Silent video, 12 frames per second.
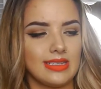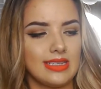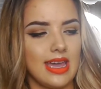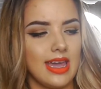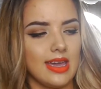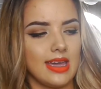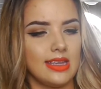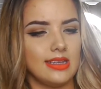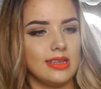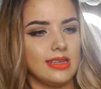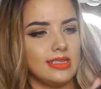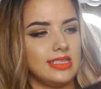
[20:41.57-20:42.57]
take
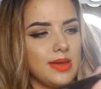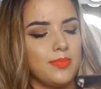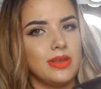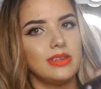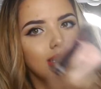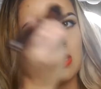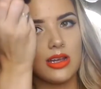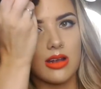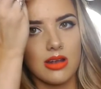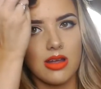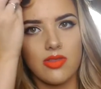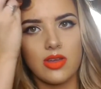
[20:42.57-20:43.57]
and dip into
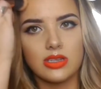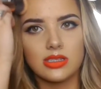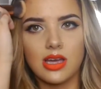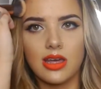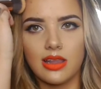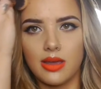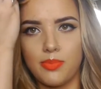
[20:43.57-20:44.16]
here and then just kind of